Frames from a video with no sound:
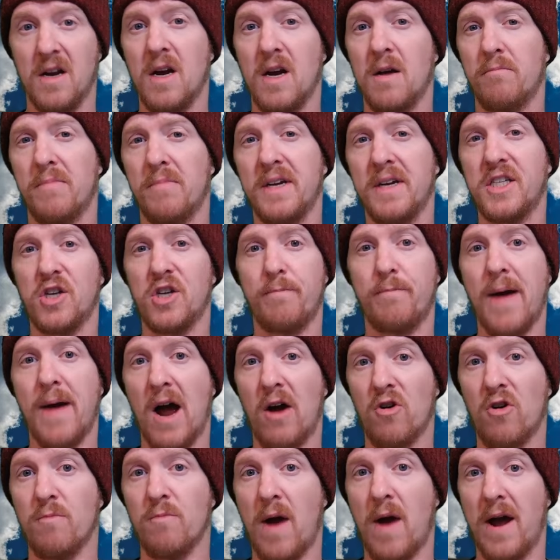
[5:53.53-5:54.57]
brings your
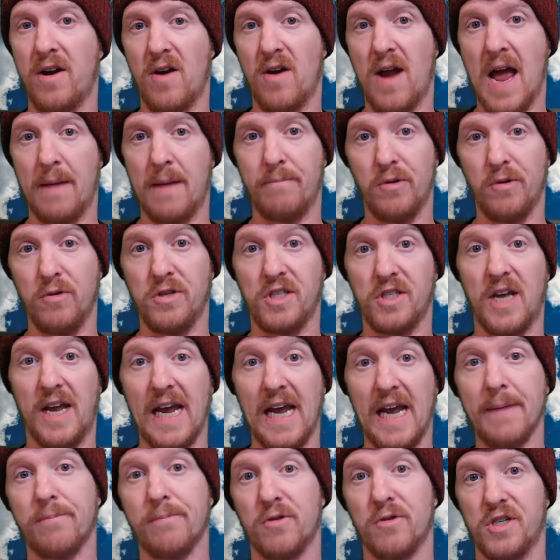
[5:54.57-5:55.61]
power miner ad boost to
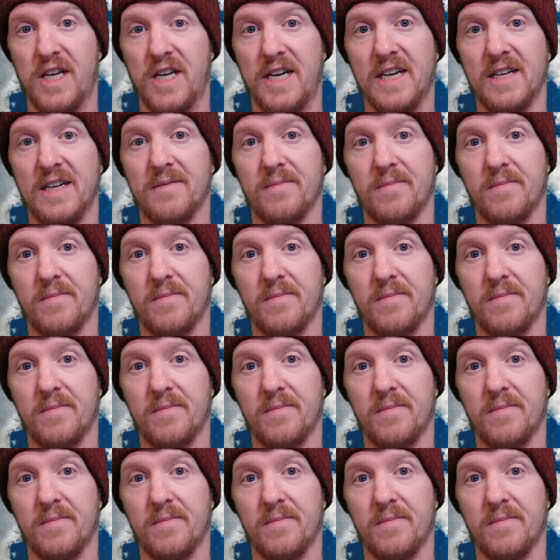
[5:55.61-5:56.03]
8%.